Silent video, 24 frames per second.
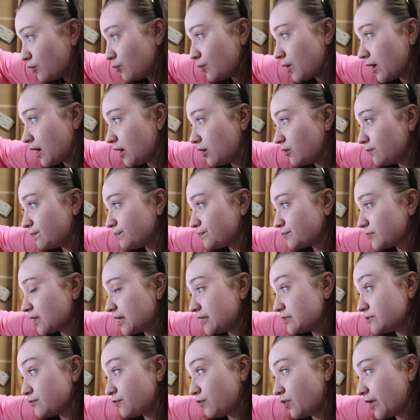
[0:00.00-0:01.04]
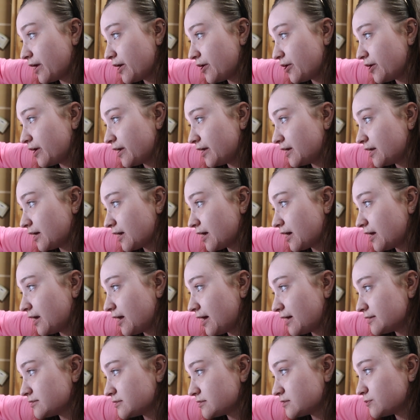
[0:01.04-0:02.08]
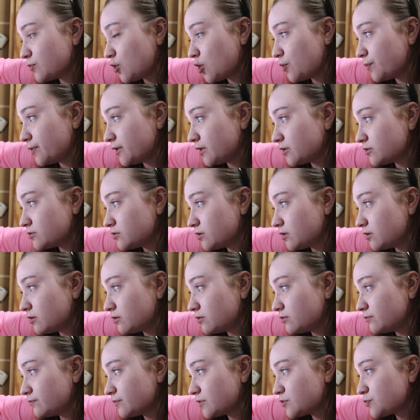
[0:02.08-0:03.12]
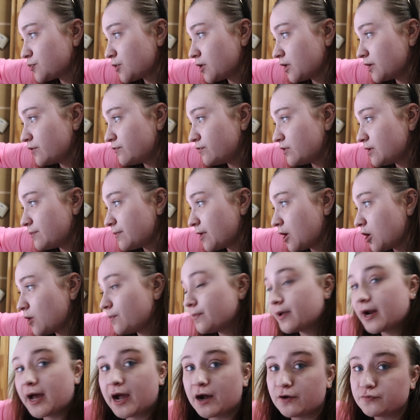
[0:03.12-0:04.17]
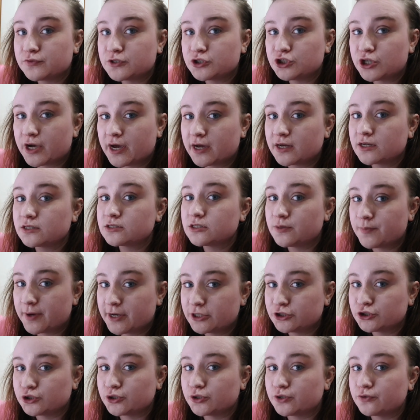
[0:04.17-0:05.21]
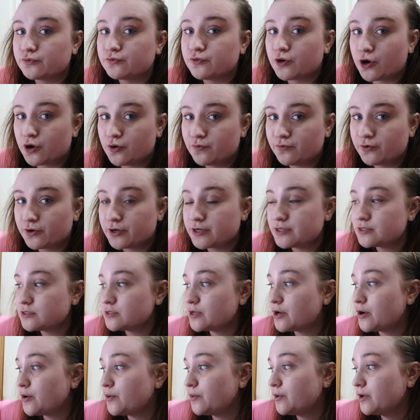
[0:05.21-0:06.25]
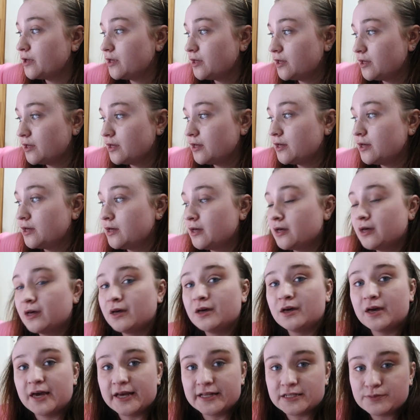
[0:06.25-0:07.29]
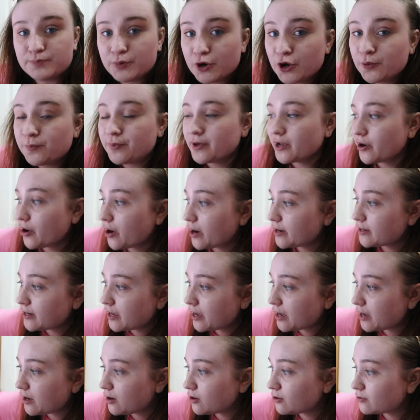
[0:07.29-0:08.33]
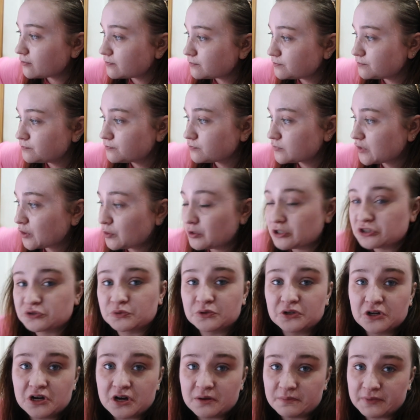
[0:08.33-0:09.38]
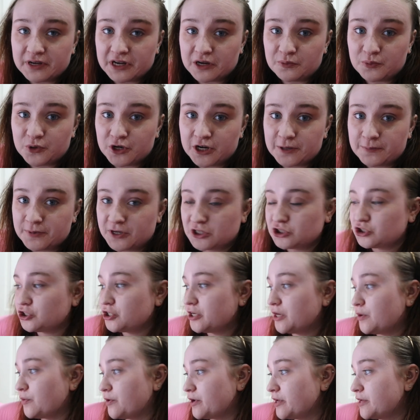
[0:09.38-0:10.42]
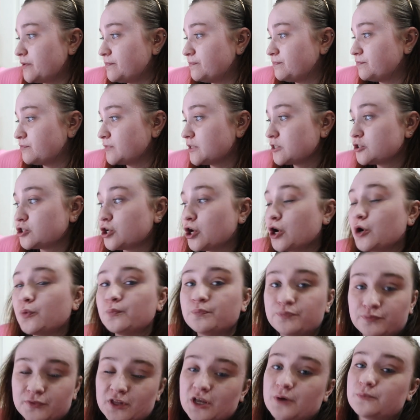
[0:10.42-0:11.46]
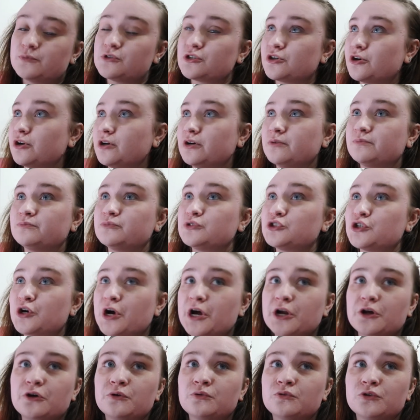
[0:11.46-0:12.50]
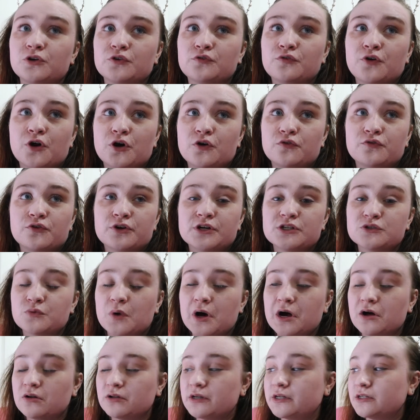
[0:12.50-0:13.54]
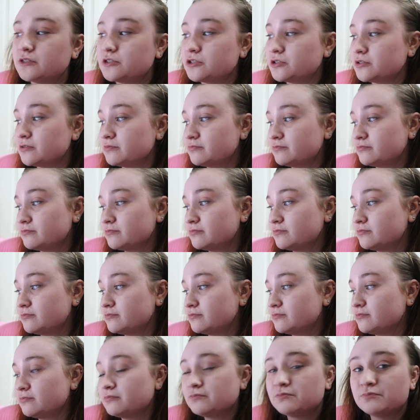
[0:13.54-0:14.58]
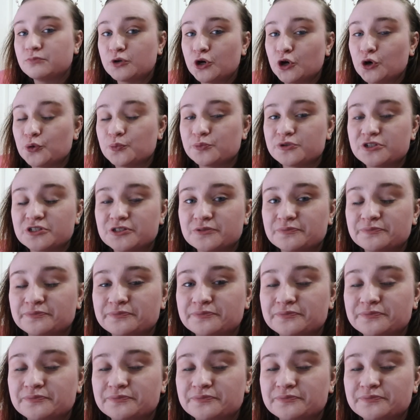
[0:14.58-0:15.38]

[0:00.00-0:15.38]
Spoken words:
Well, it's flaring and it kind of has a small beard, so it's probably a female, but I have to check to make sure for ovaries. So it's pooping right now, which would not make a pretty picture anyway. So I'm just gonna try to look for ovaries while it poops.